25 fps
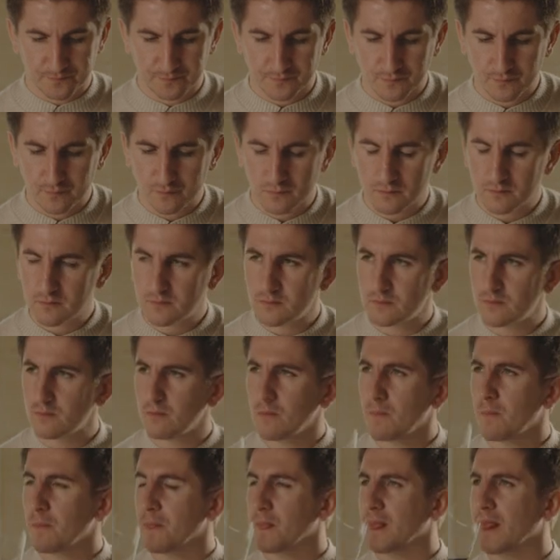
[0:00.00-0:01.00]

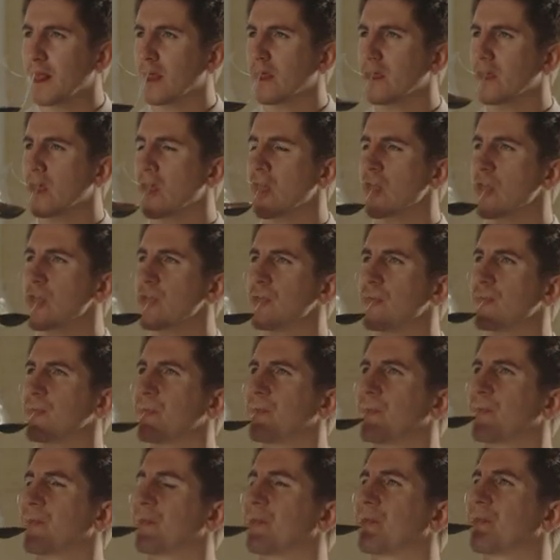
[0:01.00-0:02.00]

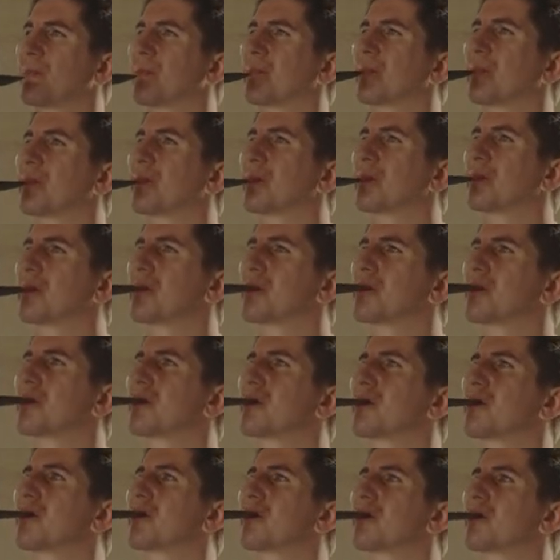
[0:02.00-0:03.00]

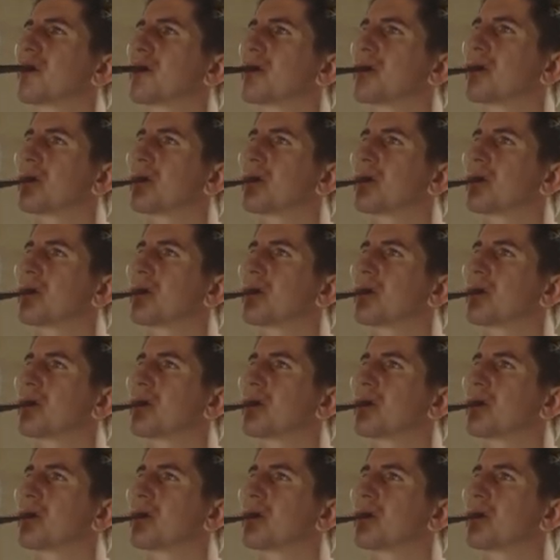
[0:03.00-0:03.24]
[no speech]